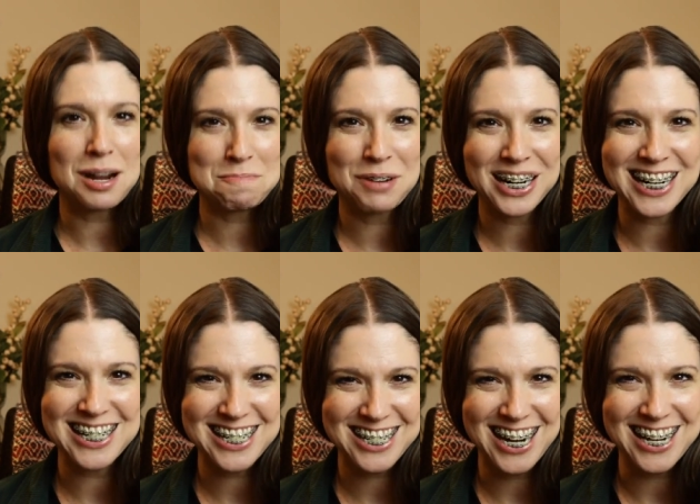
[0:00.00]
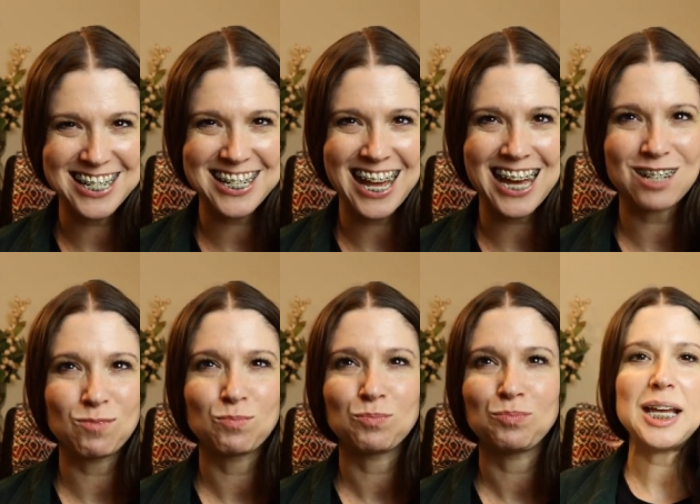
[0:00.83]
I'm working to change that.
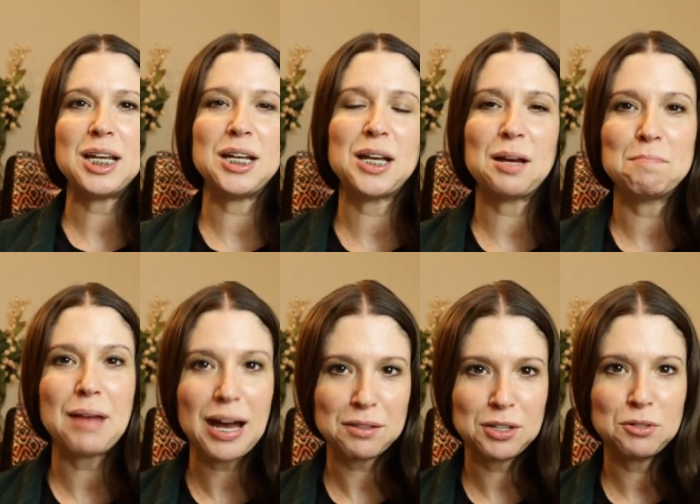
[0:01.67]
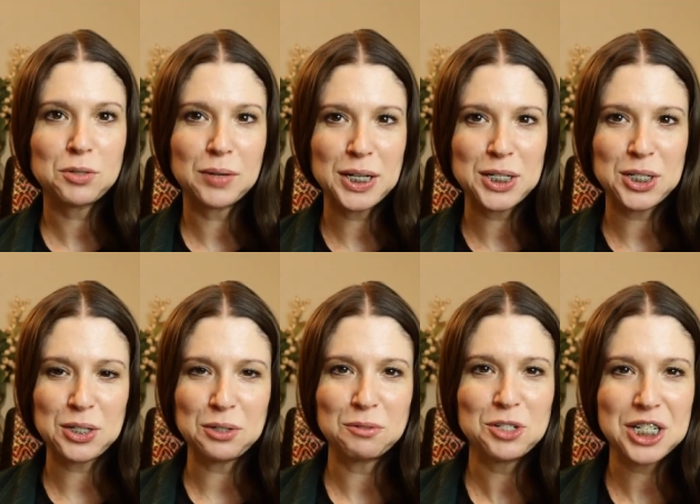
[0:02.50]
In Matthew
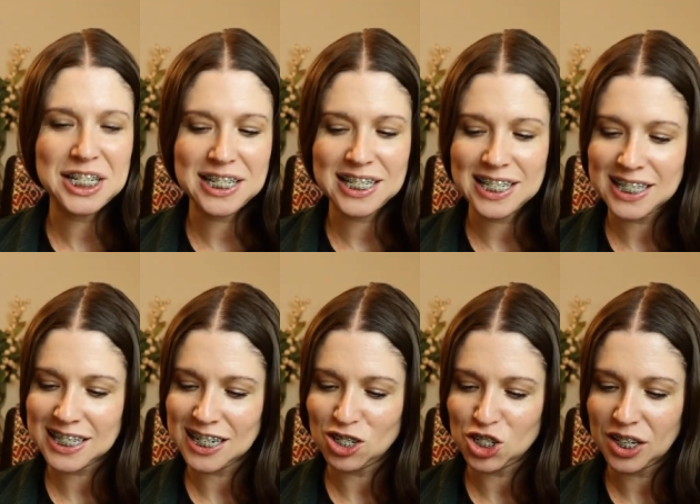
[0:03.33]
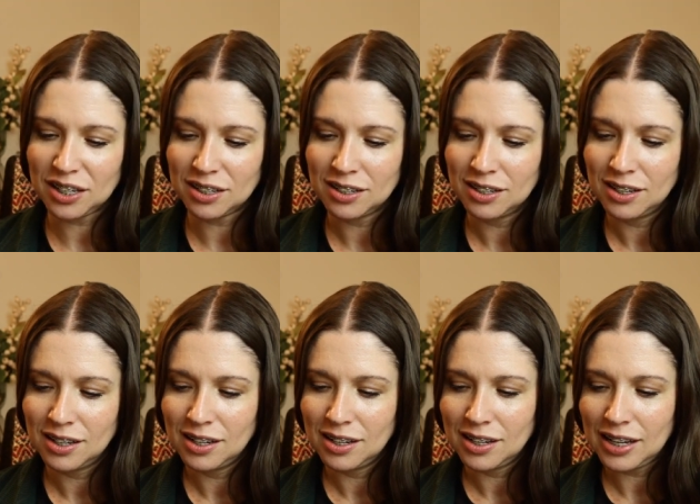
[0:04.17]
22, Jesus is teaching.
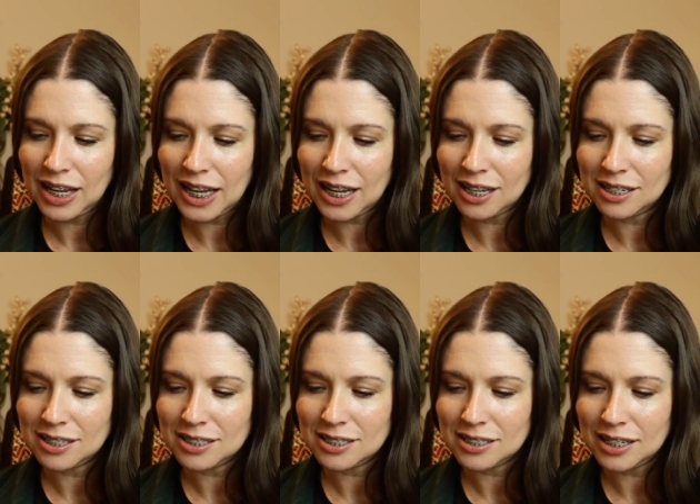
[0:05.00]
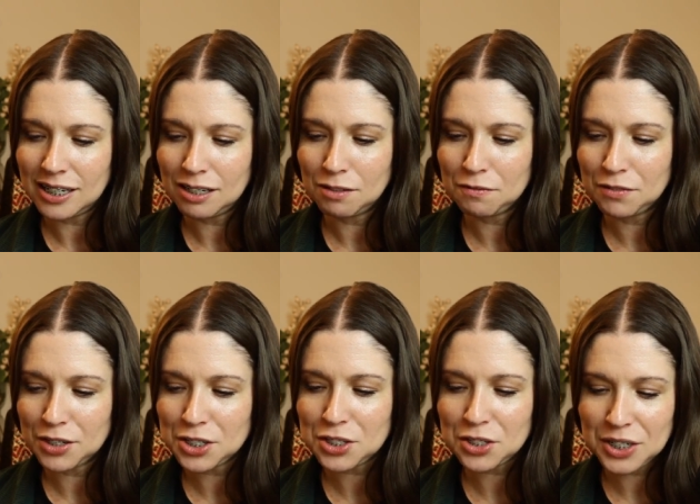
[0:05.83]
And in
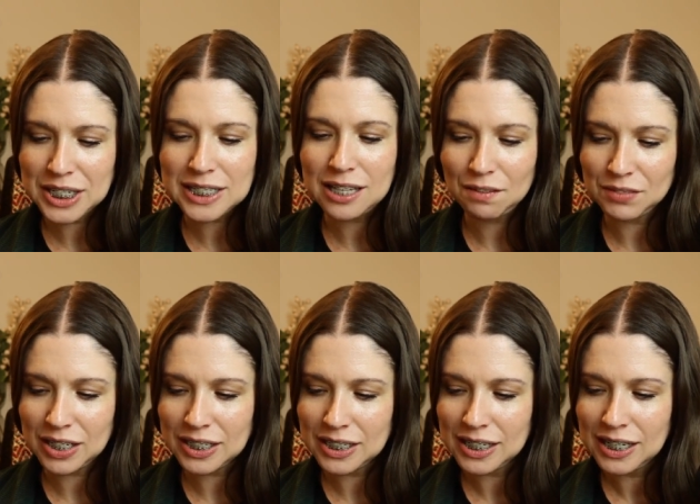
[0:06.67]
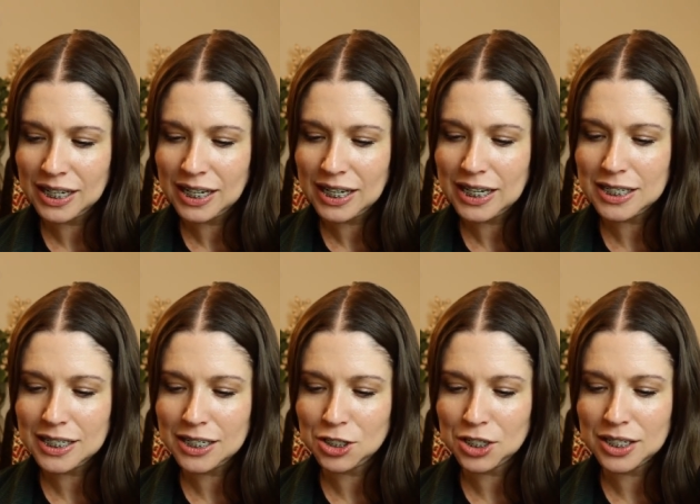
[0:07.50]
verse 37, he
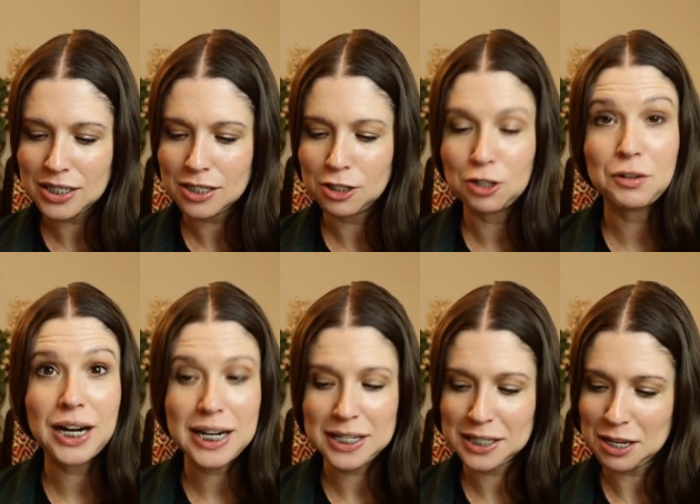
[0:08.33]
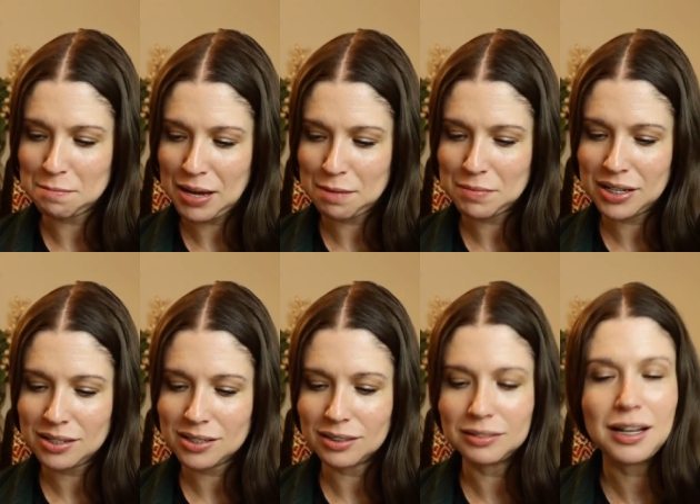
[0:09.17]
teaches the greatest
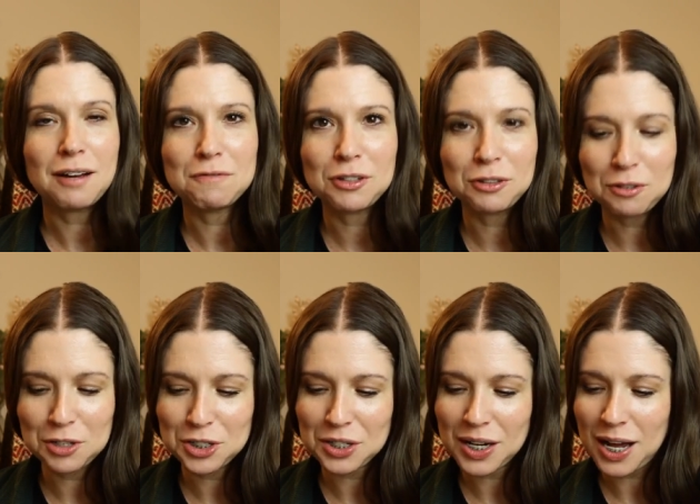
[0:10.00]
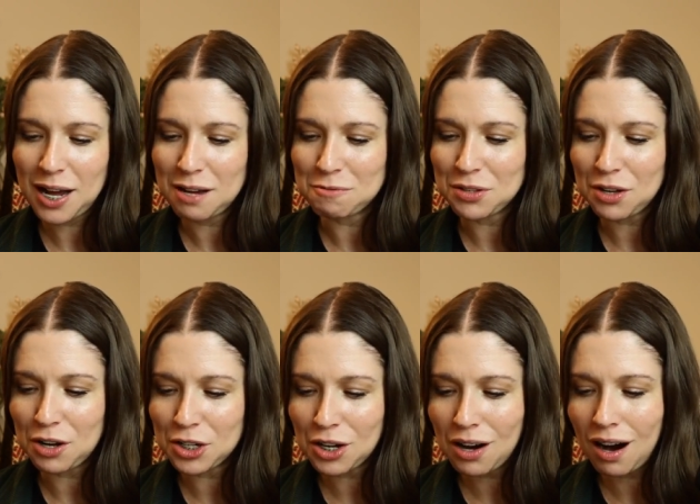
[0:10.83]
commandment to love the Lord your God with
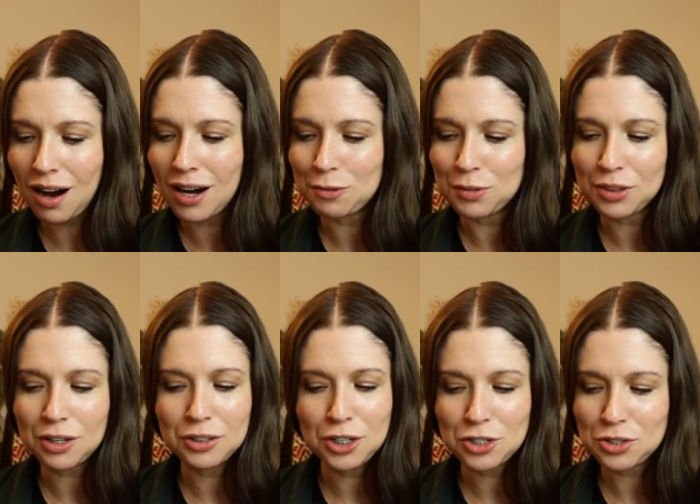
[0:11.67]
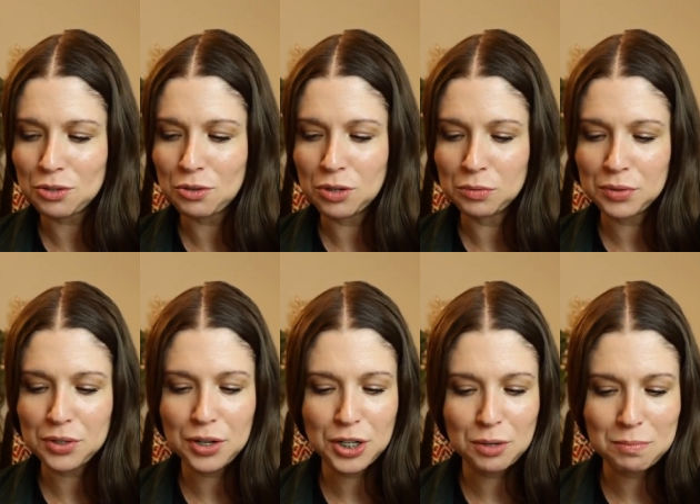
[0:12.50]
all your heart and with all your soul and with
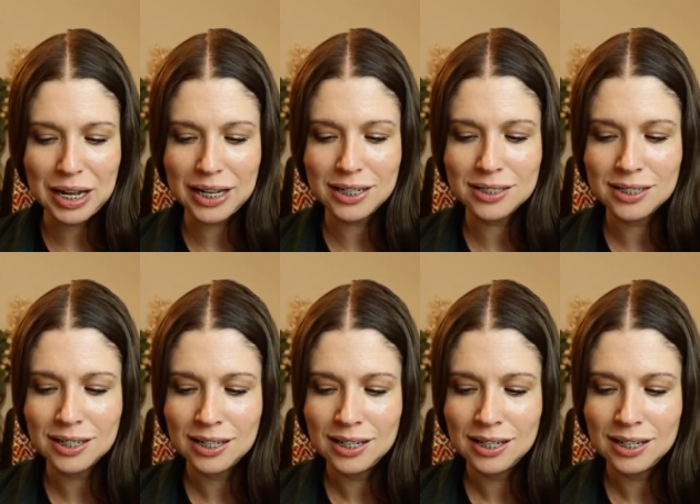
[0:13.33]
all your mind.